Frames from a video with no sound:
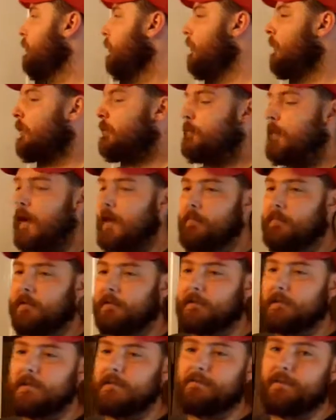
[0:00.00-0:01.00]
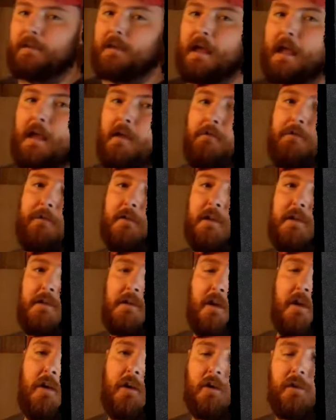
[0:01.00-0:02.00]
better relationship with
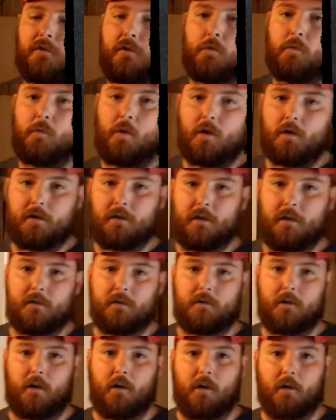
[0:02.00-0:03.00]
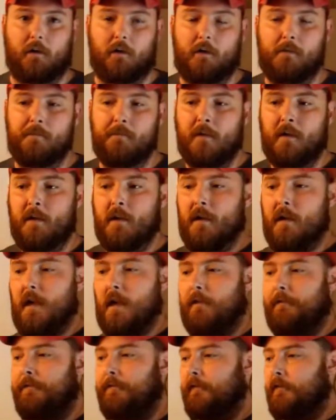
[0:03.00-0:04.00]
our dog. And we do this by
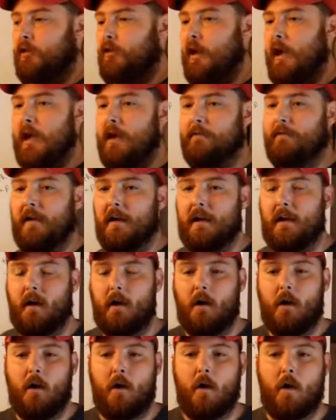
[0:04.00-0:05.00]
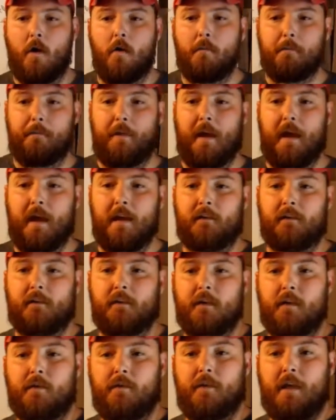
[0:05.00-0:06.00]
believing every dog is a working
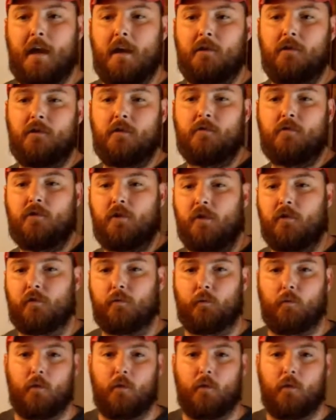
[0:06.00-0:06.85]
dog. If